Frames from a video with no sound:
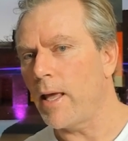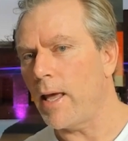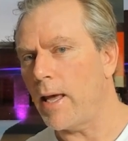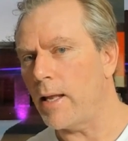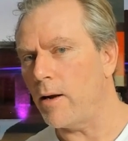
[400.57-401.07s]

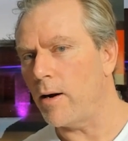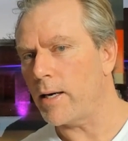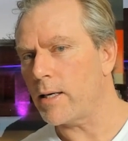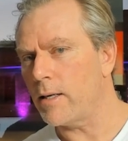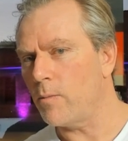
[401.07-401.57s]
And I
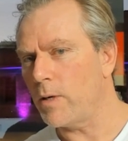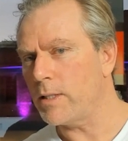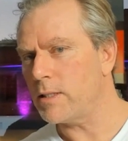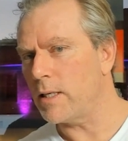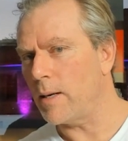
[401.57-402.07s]
can, what is
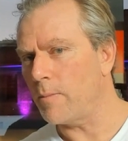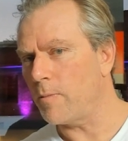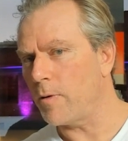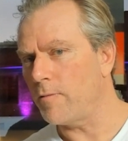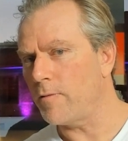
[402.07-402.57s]
the number of
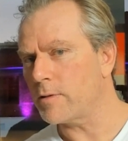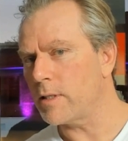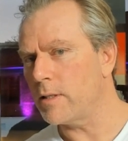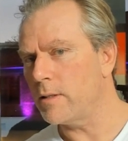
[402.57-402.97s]
profiles here?